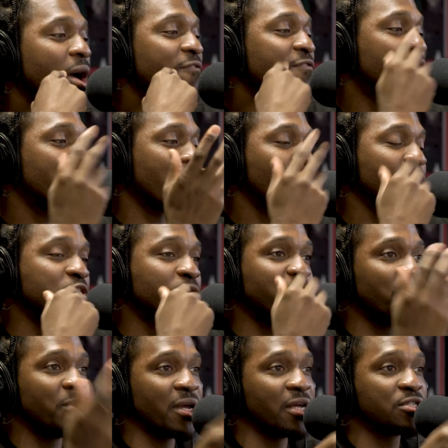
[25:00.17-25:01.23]
I feel like we should
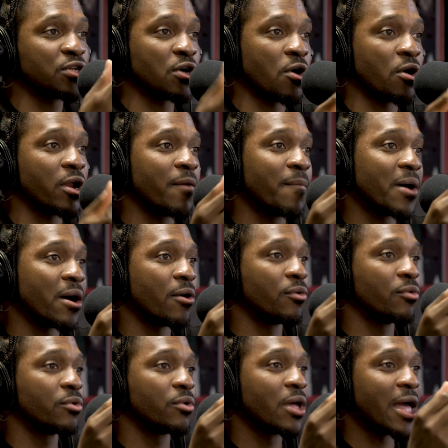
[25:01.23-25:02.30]
be being taught
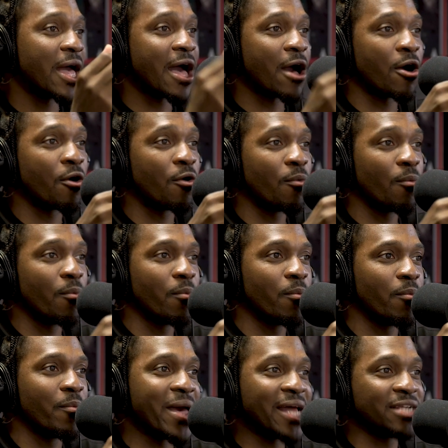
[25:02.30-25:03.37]
about how
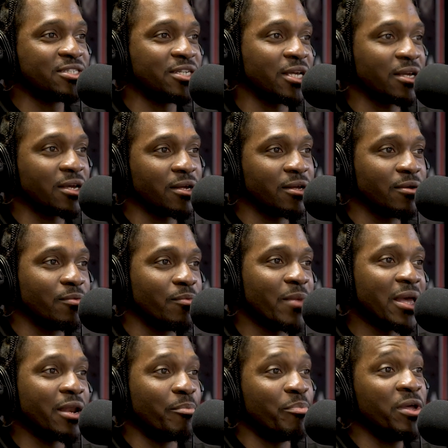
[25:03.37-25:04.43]
Magic
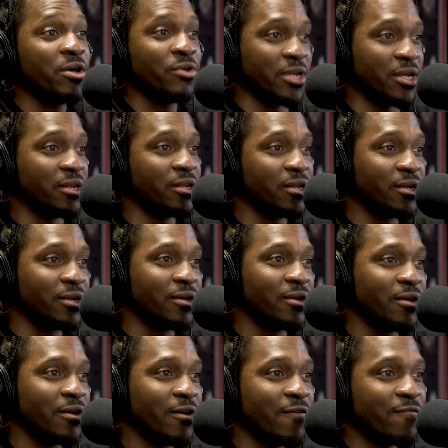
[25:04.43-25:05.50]
made $1 billion
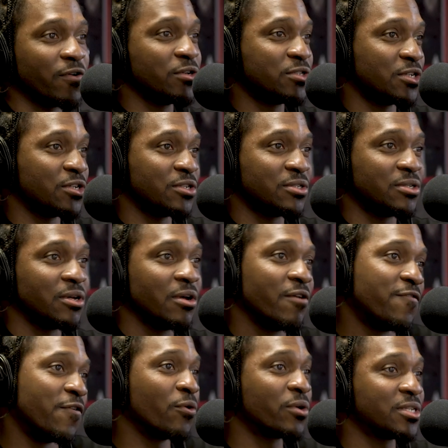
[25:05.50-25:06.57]
mm-hmm. versus
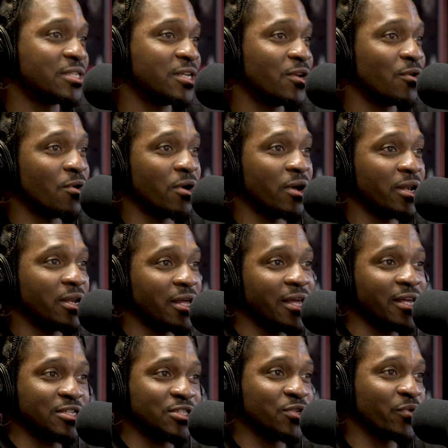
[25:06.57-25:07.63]
focusing on
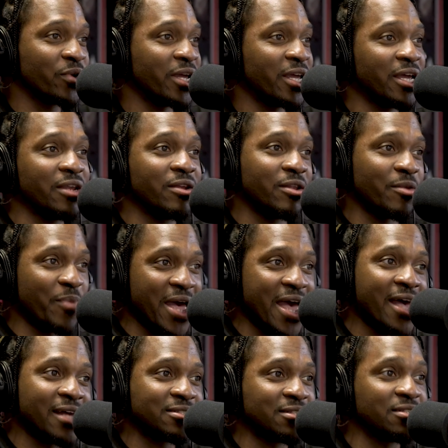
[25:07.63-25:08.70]
history and the
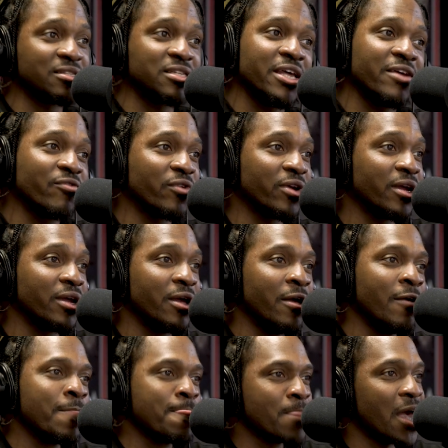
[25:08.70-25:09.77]
past and slavery.
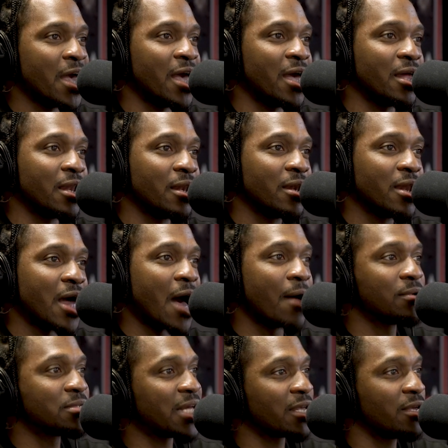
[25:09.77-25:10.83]
And I
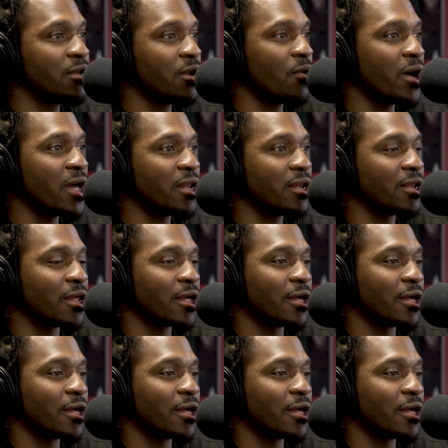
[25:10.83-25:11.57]
was like, you know what?